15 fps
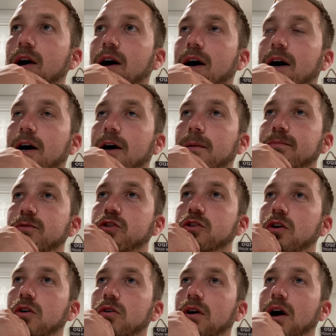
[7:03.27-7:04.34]

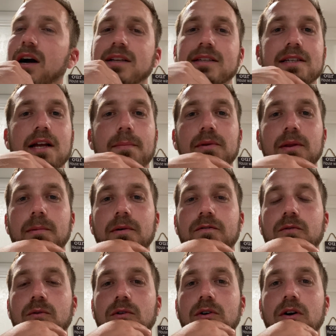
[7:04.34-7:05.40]
So I'm going to stop a little bit
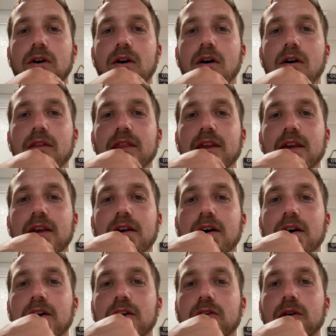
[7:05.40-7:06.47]
on
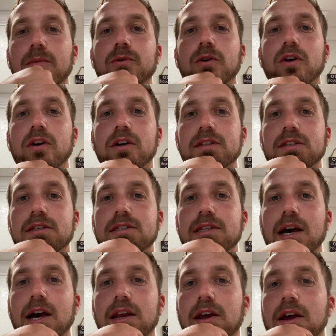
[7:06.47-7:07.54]
the cryptocurrency
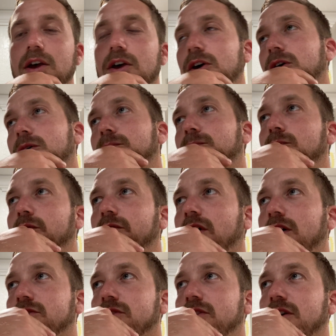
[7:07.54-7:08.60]
side, move
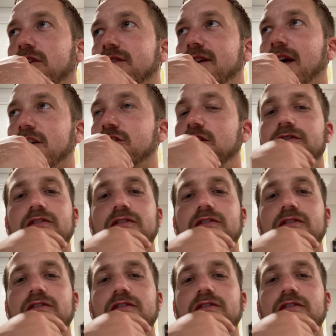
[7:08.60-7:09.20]
on to another section.